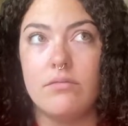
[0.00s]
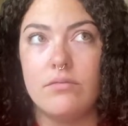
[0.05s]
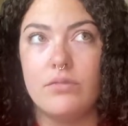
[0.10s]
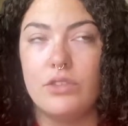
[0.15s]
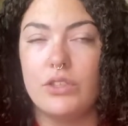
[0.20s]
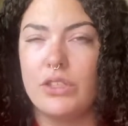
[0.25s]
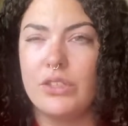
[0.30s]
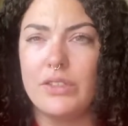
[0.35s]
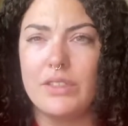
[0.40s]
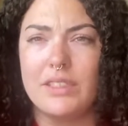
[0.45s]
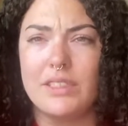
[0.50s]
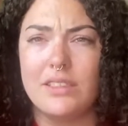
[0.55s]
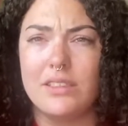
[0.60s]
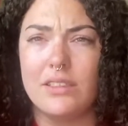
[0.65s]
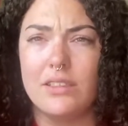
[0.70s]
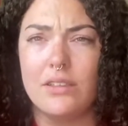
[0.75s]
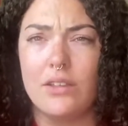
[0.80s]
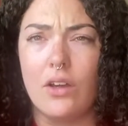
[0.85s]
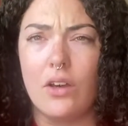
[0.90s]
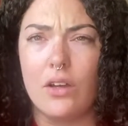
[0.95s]
turn into
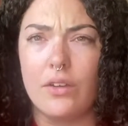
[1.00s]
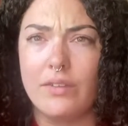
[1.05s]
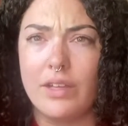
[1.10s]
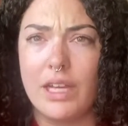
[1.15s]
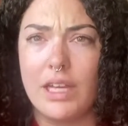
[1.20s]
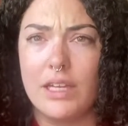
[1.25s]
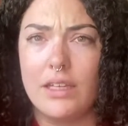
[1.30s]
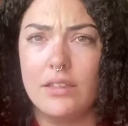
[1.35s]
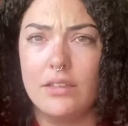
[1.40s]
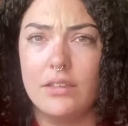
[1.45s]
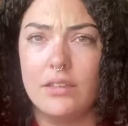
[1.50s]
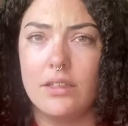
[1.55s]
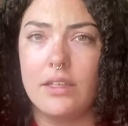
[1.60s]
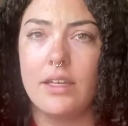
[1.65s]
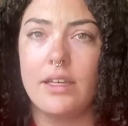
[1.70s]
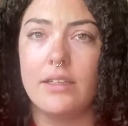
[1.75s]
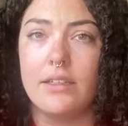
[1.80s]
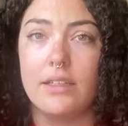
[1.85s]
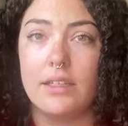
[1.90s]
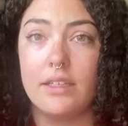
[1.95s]
larvae
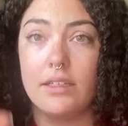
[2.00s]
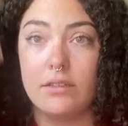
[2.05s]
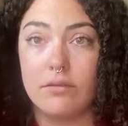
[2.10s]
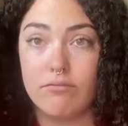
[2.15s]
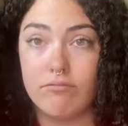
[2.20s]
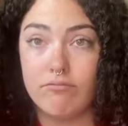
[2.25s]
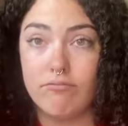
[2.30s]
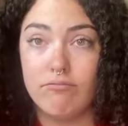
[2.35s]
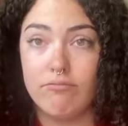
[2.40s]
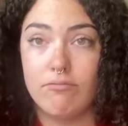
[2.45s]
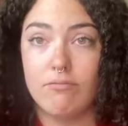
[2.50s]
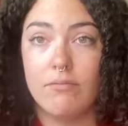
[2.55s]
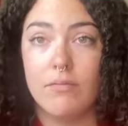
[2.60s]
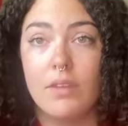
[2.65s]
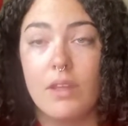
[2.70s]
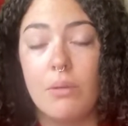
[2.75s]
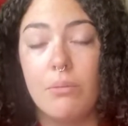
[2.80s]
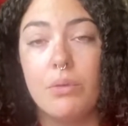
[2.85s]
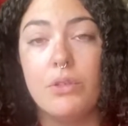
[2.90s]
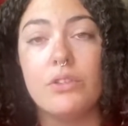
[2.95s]
and then
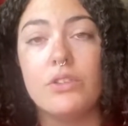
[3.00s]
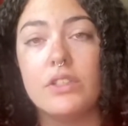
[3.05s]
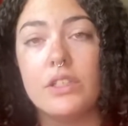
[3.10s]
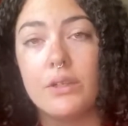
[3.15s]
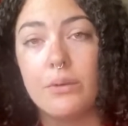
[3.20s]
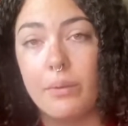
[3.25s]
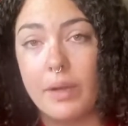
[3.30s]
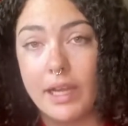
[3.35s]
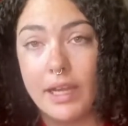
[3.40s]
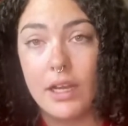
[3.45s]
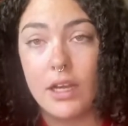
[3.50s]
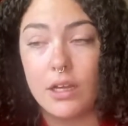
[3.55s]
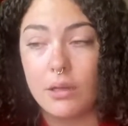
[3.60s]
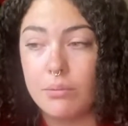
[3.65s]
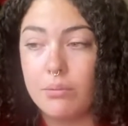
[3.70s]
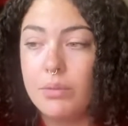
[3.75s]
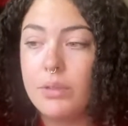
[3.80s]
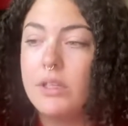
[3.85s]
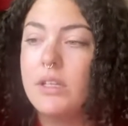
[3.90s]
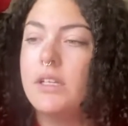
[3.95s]
push their way
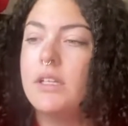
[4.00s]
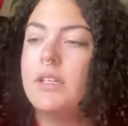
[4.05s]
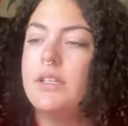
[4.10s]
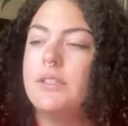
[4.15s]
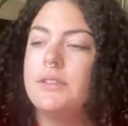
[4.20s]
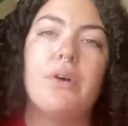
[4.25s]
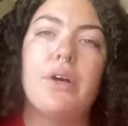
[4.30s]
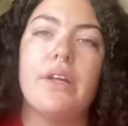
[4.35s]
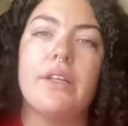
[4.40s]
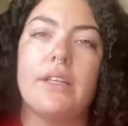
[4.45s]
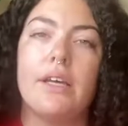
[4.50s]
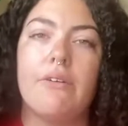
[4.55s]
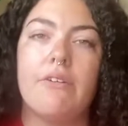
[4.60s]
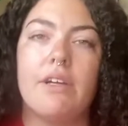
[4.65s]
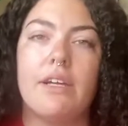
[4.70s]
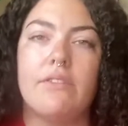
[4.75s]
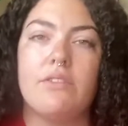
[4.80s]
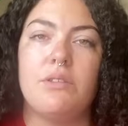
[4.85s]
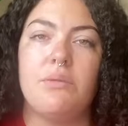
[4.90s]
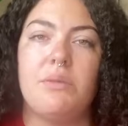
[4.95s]
up. But that would
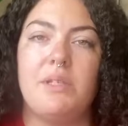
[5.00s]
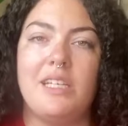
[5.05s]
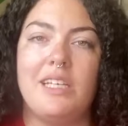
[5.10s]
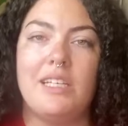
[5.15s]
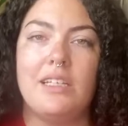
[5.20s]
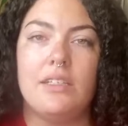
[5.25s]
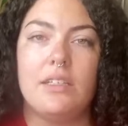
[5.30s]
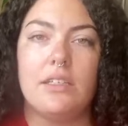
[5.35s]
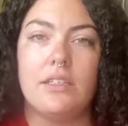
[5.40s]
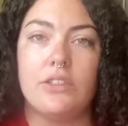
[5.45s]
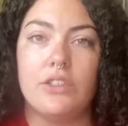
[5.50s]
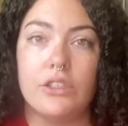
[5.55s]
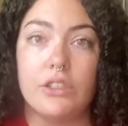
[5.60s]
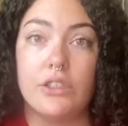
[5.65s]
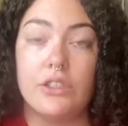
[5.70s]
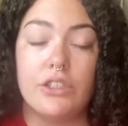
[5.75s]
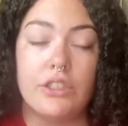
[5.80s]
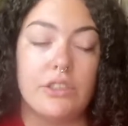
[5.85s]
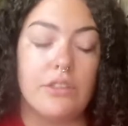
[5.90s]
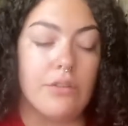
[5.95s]
have to be in
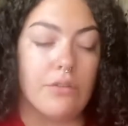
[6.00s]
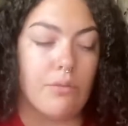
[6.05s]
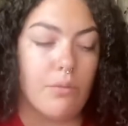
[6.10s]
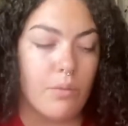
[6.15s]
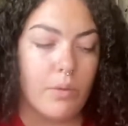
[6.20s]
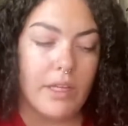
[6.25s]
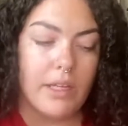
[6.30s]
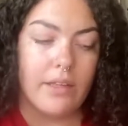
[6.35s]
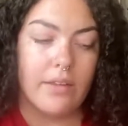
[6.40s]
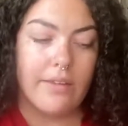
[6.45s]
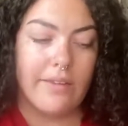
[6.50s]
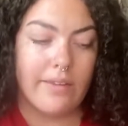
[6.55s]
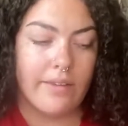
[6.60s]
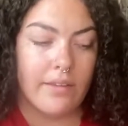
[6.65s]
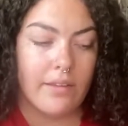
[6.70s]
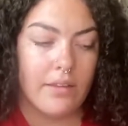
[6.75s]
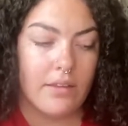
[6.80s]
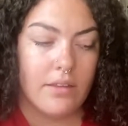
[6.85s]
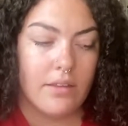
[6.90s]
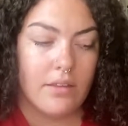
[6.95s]
conjunction with
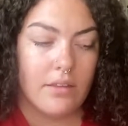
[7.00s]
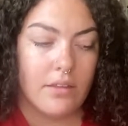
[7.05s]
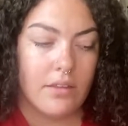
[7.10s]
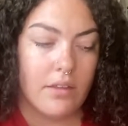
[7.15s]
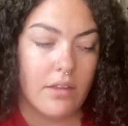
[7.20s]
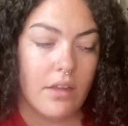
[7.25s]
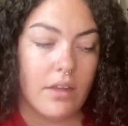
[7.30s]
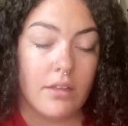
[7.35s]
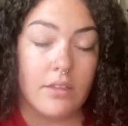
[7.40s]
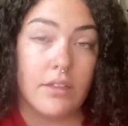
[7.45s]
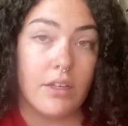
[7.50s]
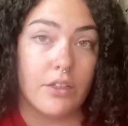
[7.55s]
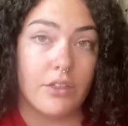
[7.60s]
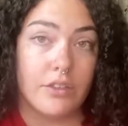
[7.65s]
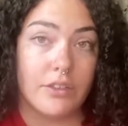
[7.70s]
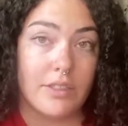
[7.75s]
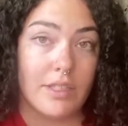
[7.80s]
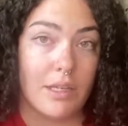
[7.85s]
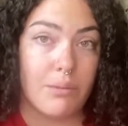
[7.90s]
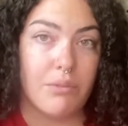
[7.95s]
another
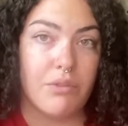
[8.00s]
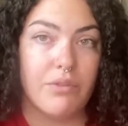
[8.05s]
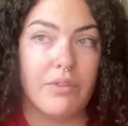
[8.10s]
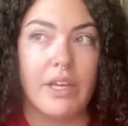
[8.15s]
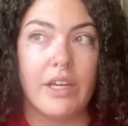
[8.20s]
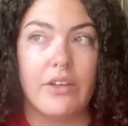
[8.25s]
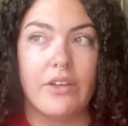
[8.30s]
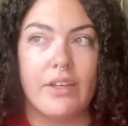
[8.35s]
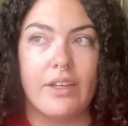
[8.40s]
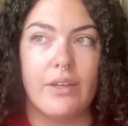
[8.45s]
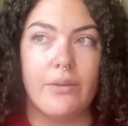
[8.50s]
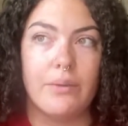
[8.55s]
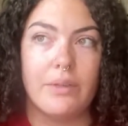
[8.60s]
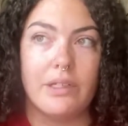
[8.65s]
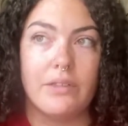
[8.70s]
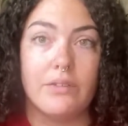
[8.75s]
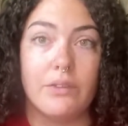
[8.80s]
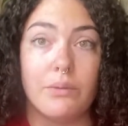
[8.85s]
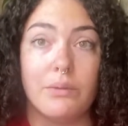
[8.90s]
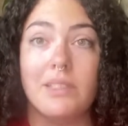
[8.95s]
type of care to get rid
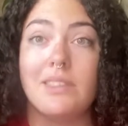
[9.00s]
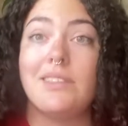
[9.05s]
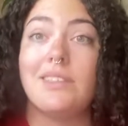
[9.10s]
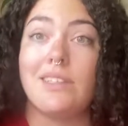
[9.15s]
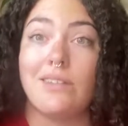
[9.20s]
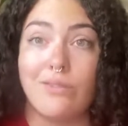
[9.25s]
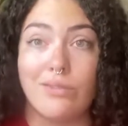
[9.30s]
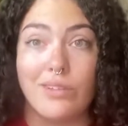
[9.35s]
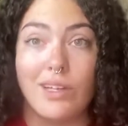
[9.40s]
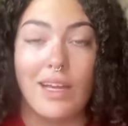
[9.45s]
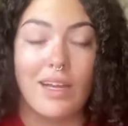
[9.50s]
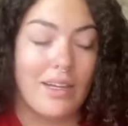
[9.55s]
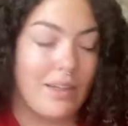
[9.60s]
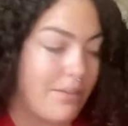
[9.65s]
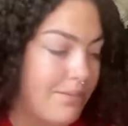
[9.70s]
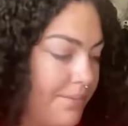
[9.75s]
of the ones that fly.